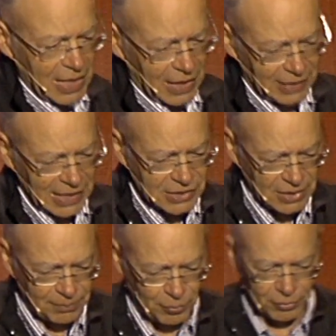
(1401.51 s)
And that's
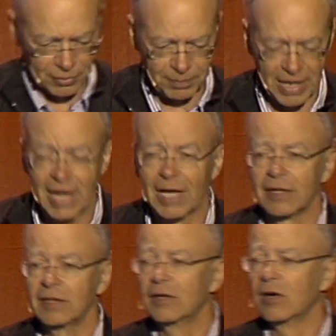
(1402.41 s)
an important
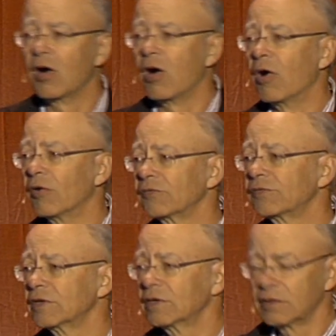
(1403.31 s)
part
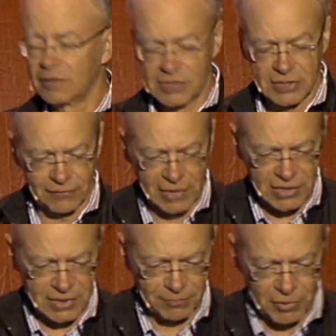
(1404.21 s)
of this
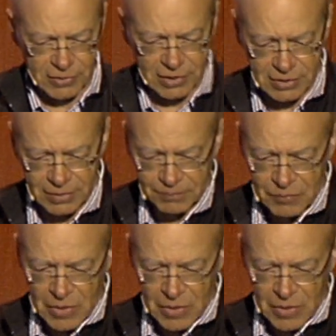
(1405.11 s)
civilizing process.